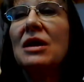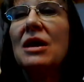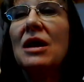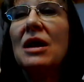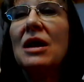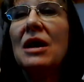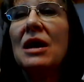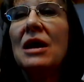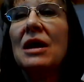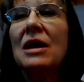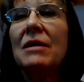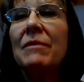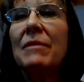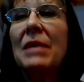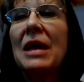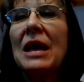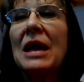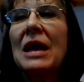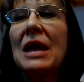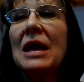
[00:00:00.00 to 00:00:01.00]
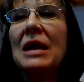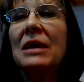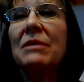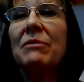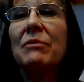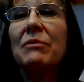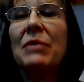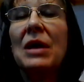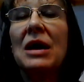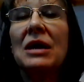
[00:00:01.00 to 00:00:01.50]

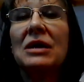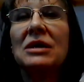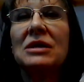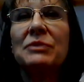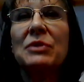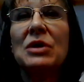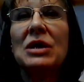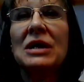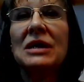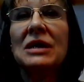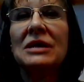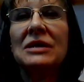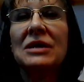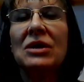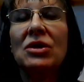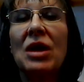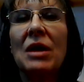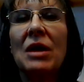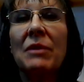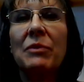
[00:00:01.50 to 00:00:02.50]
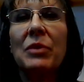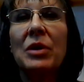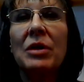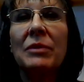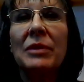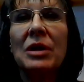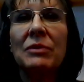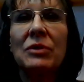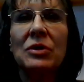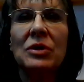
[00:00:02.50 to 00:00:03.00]
and box springs that are not
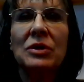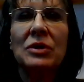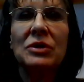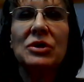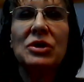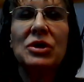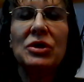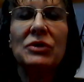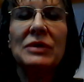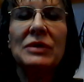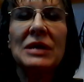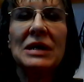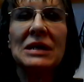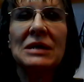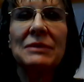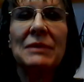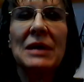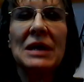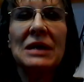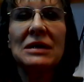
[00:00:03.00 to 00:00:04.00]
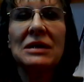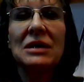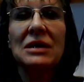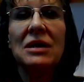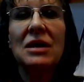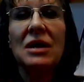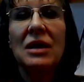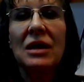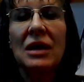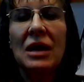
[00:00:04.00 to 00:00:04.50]
permeable to dust mites
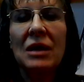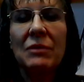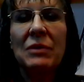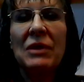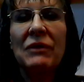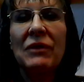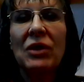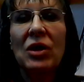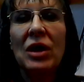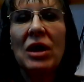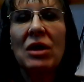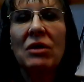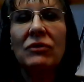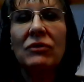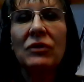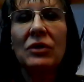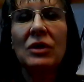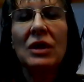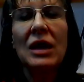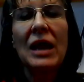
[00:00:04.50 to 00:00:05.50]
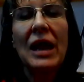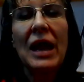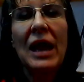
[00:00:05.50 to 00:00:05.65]
can be very helpful.